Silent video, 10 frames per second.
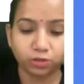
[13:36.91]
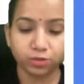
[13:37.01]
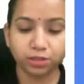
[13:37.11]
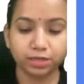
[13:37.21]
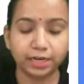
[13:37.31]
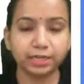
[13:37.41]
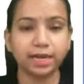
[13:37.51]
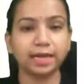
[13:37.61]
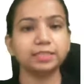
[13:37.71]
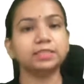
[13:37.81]
You can relate,
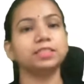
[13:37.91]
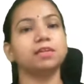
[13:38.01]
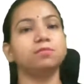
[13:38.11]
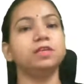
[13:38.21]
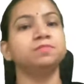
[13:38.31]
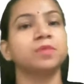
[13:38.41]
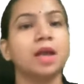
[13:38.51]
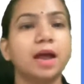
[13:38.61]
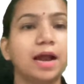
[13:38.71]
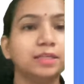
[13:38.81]
guys, tell me.
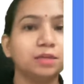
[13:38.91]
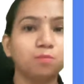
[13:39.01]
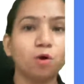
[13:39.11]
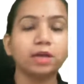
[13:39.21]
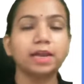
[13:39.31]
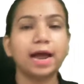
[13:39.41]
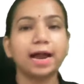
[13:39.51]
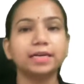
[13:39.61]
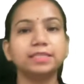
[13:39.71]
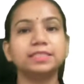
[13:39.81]
And they boil
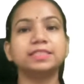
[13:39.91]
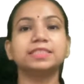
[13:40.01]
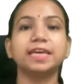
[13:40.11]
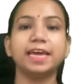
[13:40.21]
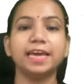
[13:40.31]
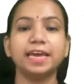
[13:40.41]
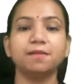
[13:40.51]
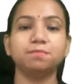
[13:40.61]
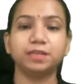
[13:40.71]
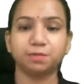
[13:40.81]
at
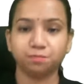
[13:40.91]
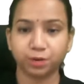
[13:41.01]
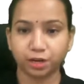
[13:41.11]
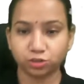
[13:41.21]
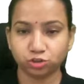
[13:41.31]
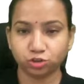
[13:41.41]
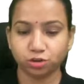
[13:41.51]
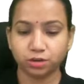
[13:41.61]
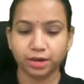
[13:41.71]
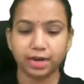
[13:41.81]
same
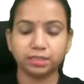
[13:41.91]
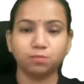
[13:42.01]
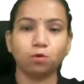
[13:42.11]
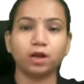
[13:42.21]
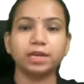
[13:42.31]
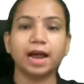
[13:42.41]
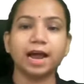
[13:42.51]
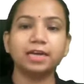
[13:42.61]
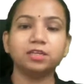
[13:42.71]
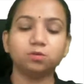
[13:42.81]
temperature, and they boil
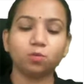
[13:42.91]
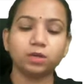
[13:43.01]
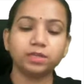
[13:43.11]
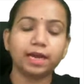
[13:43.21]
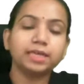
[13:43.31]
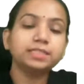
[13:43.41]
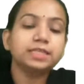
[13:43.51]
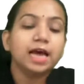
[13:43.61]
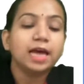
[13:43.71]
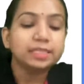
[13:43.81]
at what, guys?
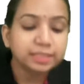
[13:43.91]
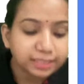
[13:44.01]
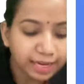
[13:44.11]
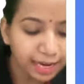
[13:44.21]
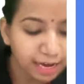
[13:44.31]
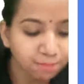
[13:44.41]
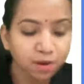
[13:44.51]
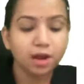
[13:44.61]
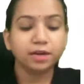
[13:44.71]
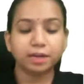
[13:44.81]
Same
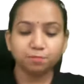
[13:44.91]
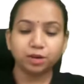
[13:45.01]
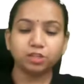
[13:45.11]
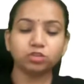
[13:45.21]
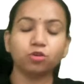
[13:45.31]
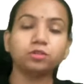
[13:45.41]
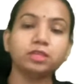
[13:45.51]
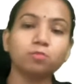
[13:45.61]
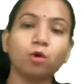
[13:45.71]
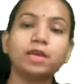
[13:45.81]
temperature, or
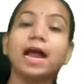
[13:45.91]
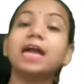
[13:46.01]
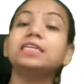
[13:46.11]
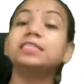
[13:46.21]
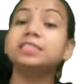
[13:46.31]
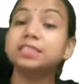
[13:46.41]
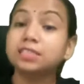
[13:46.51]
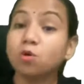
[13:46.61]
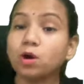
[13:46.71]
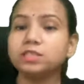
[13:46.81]
they boil at
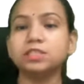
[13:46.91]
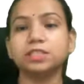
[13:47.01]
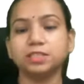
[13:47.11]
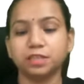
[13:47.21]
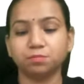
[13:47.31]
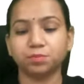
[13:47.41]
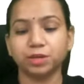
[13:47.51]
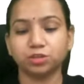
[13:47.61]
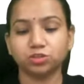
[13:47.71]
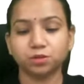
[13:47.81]
constant
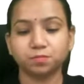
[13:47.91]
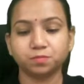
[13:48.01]
temperature.